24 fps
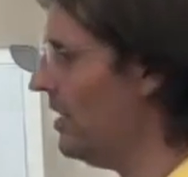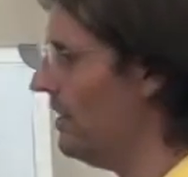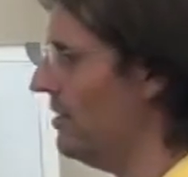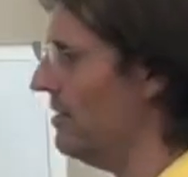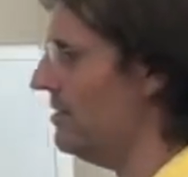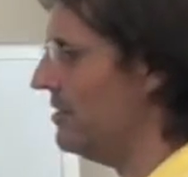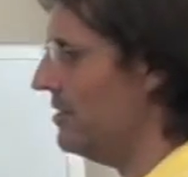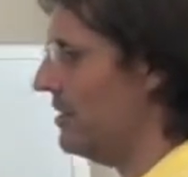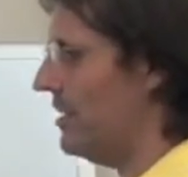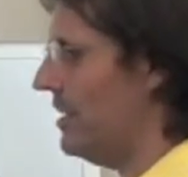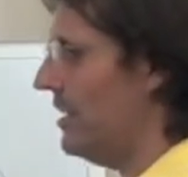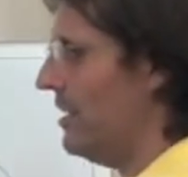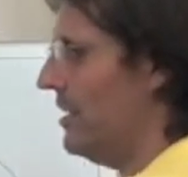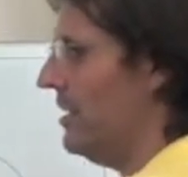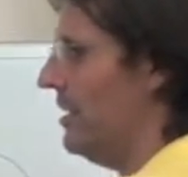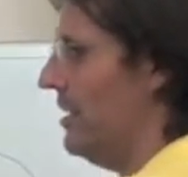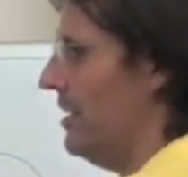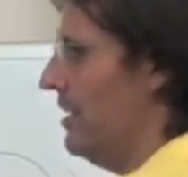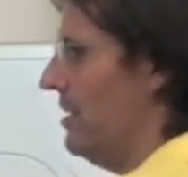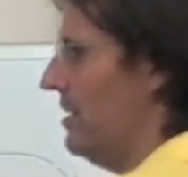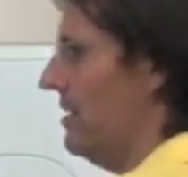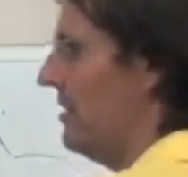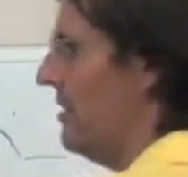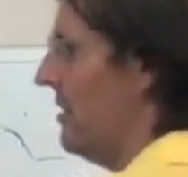and
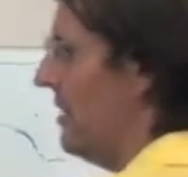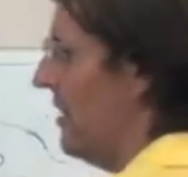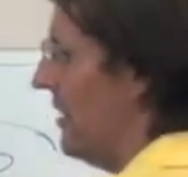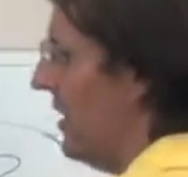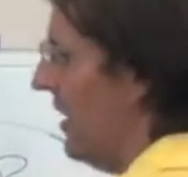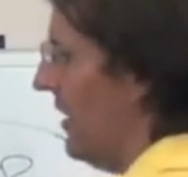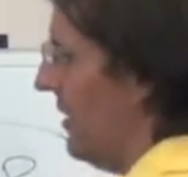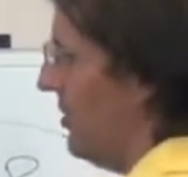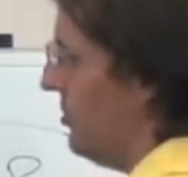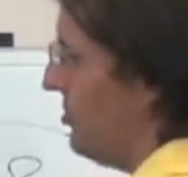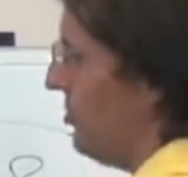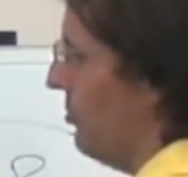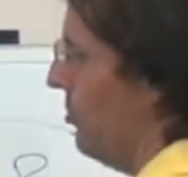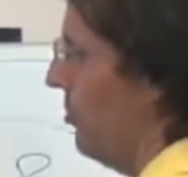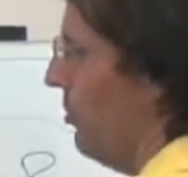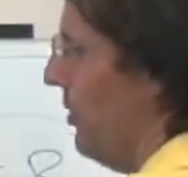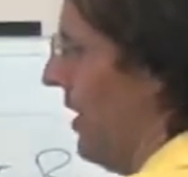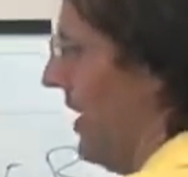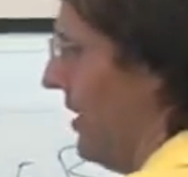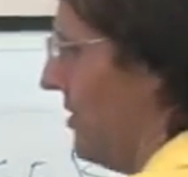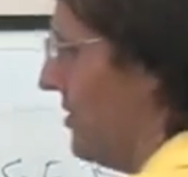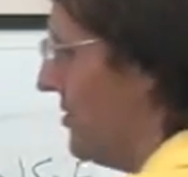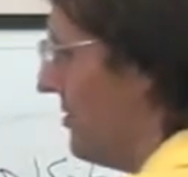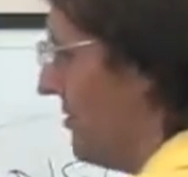he he's
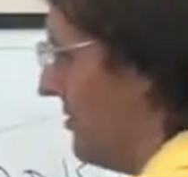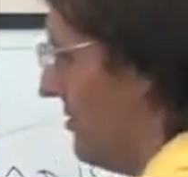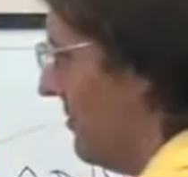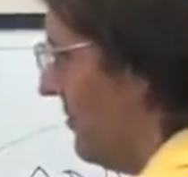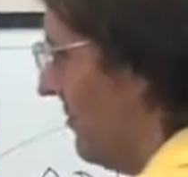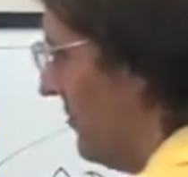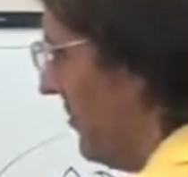always